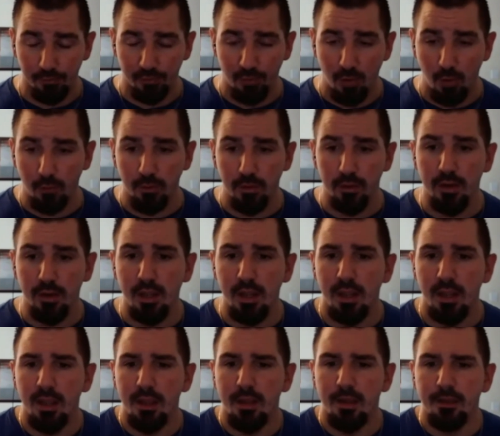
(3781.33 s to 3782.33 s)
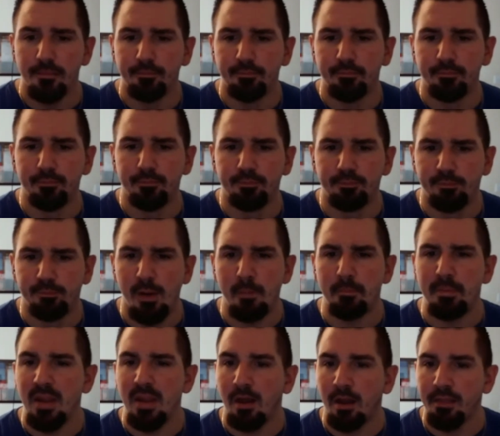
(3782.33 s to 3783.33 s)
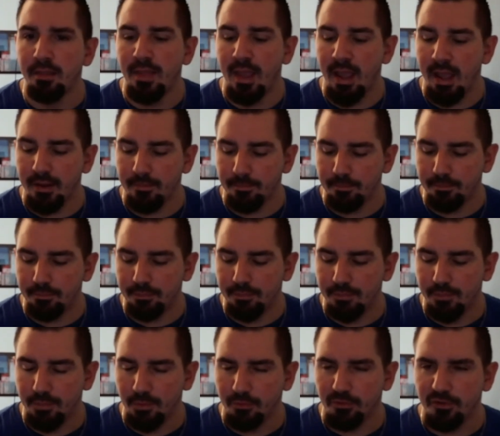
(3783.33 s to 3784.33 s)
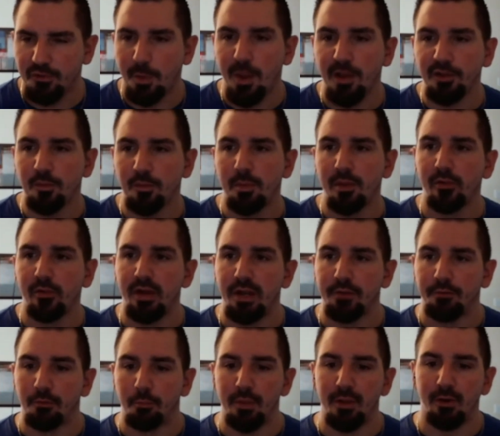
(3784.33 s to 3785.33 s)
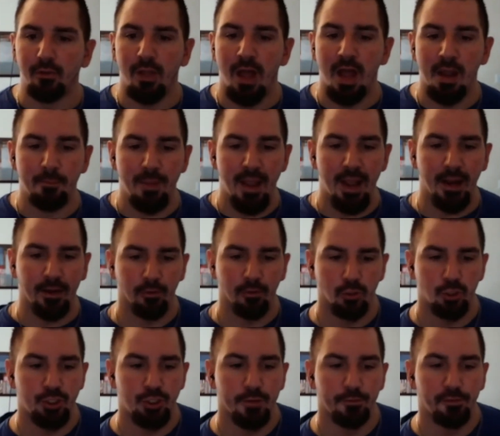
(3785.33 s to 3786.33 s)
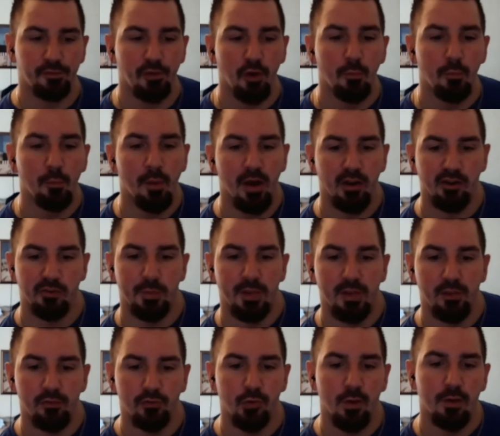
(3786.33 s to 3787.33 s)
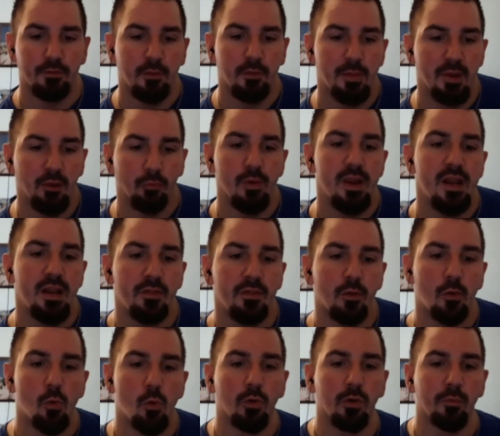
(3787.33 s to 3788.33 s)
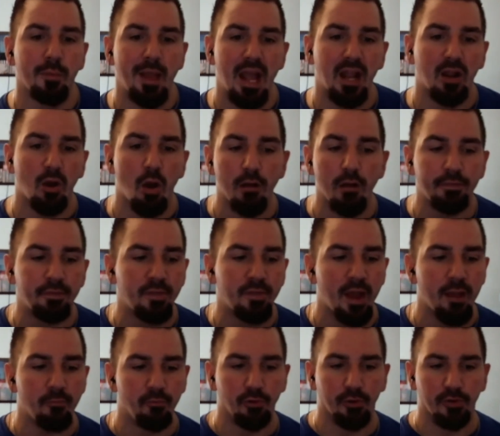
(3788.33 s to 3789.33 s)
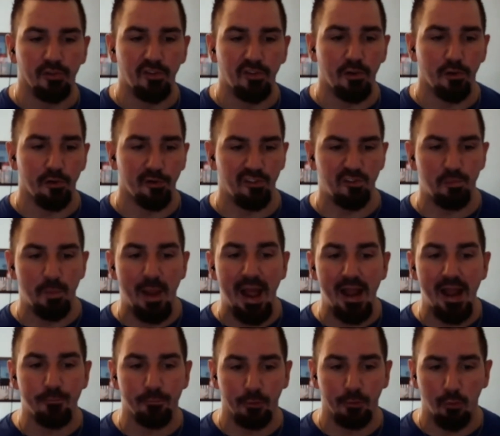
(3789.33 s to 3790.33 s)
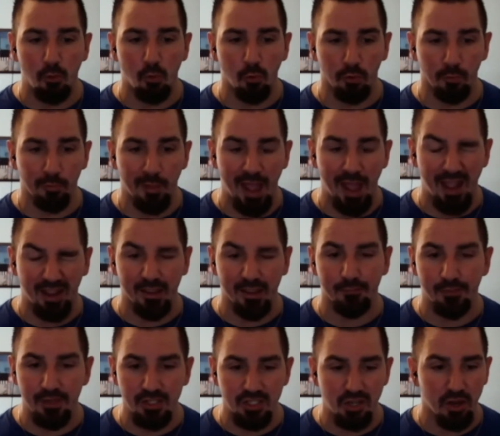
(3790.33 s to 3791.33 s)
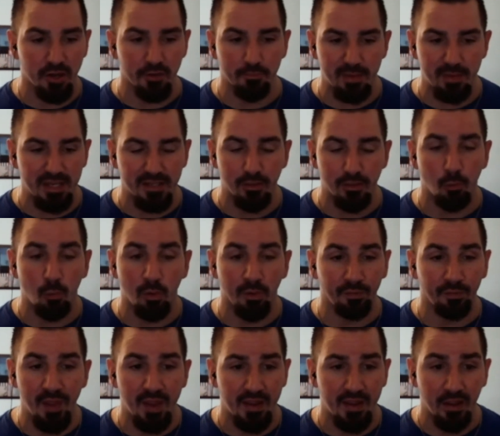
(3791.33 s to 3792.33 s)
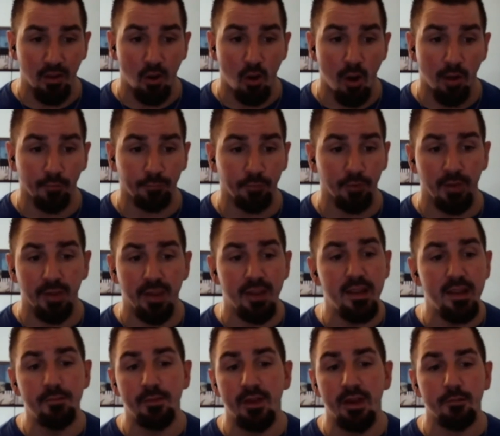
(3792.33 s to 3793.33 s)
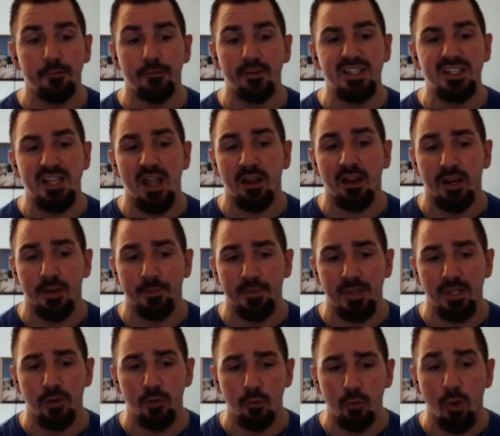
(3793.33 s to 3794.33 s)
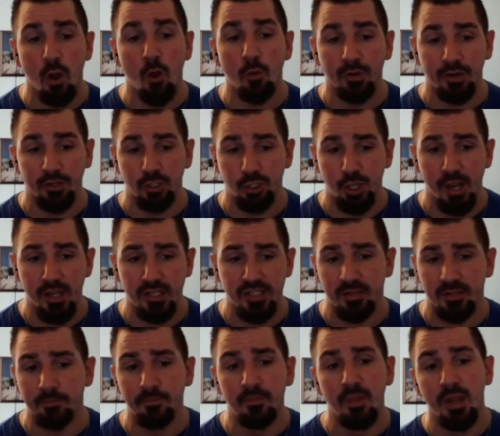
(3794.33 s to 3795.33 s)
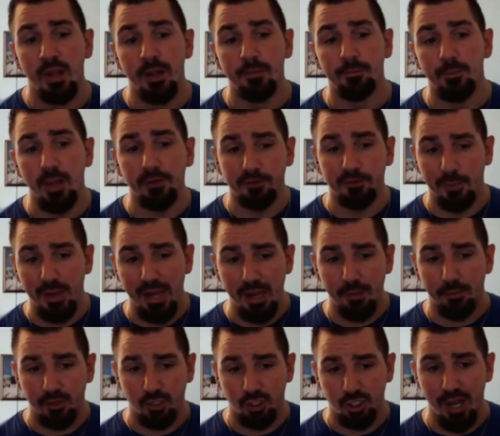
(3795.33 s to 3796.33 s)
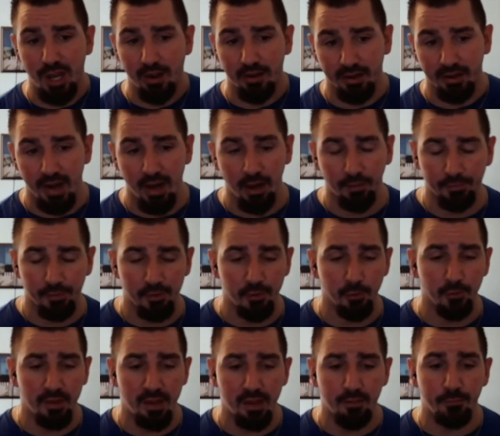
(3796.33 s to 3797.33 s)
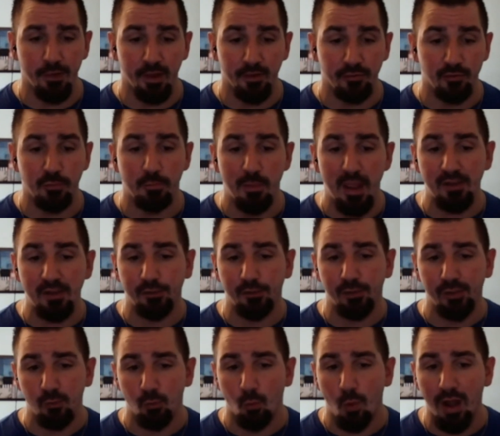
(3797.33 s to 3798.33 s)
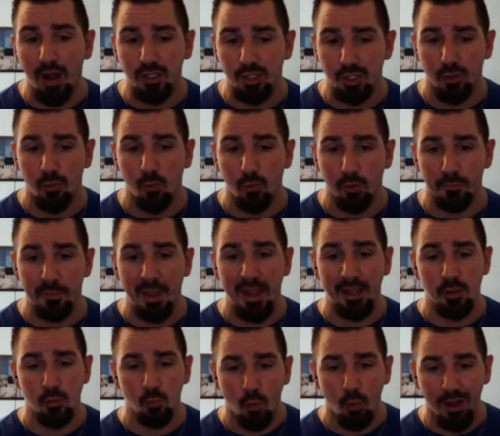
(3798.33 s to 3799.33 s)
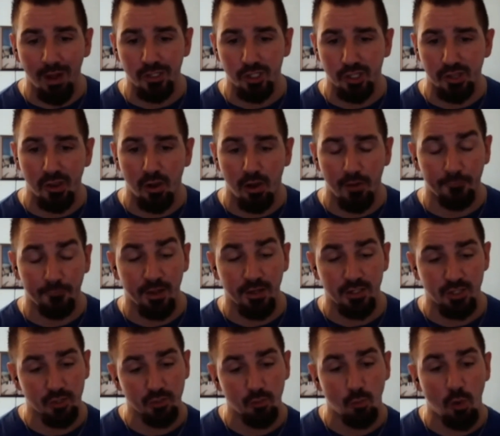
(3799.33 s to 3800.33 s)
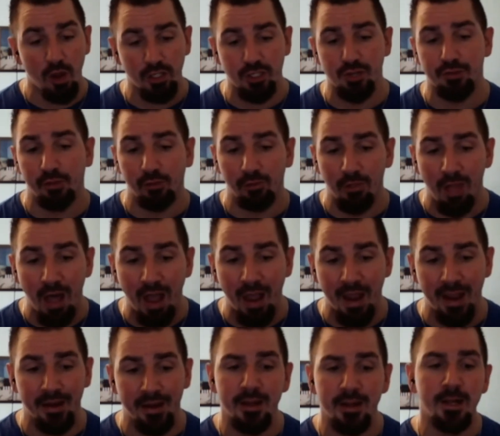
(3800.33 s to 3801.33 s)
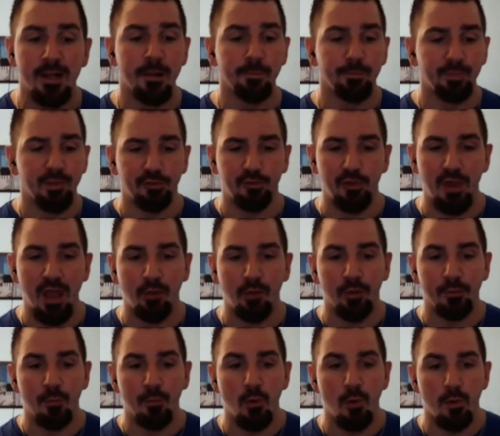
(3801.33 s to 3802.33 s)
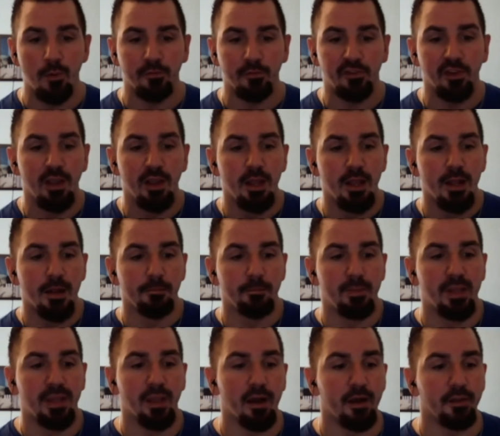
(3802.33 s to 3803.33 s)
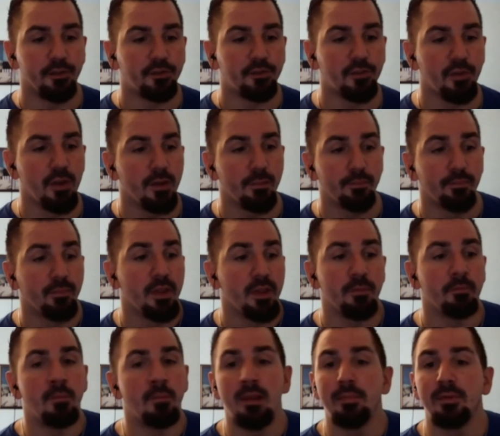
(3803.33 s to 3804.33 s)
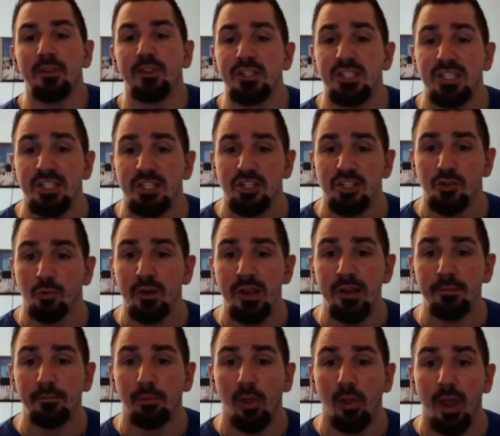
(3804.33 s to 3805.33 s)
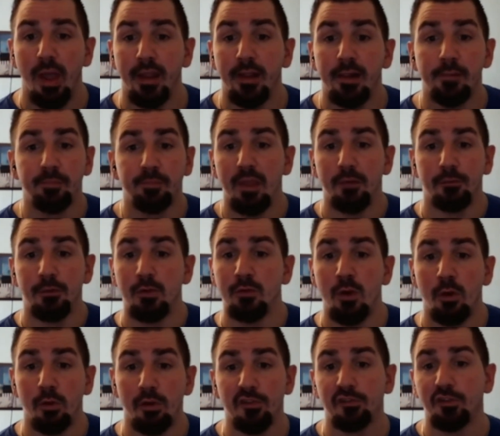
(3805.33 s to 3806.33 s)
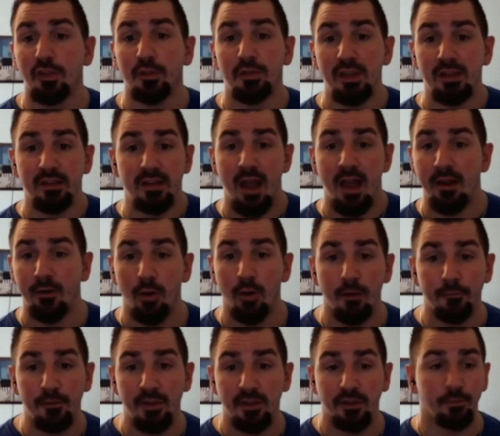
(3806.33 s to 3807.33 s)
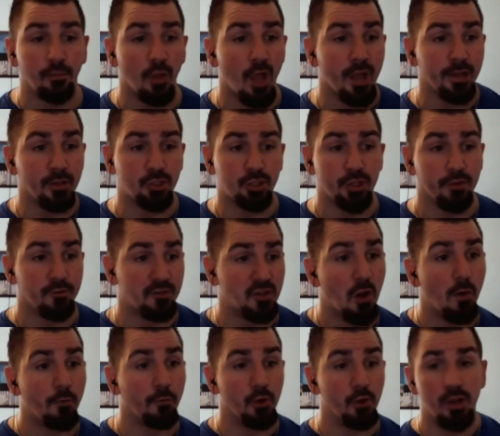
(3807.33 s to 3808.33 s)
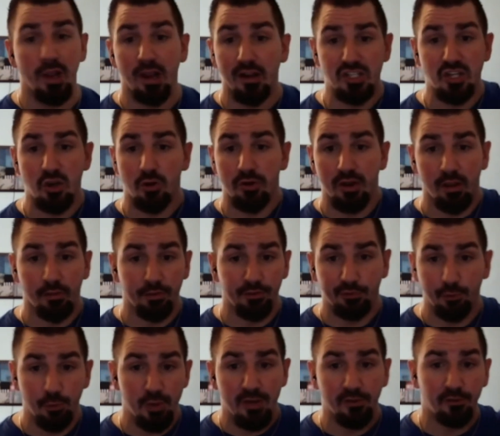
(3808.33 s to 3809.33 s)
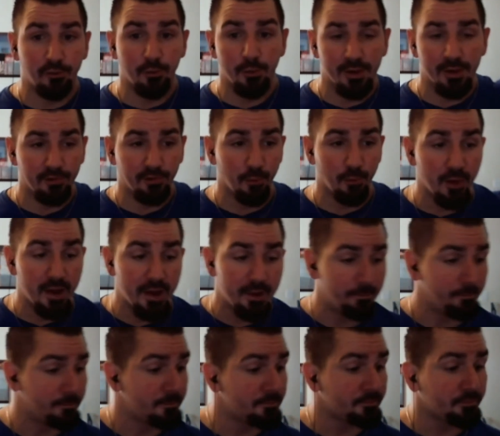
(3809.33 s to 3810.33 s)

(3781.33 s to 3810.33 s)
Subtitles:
zone. But beyond that, the responsibility of a middle linebacker shifts so much because you have to be reading the quarterback. Oftentimes you're considered a spy for the quarterback if he's going to be the one taking off to, even if it's not going to be you going to chase him, you have to be able to shout it out to your defense. You basically watch the quarterback, you watch the offense, you're watching the line to see how it moves because maybe this is a screenplay. If you notice that the entire offensive line shifts over, you got to start yelling screen, screen, screen.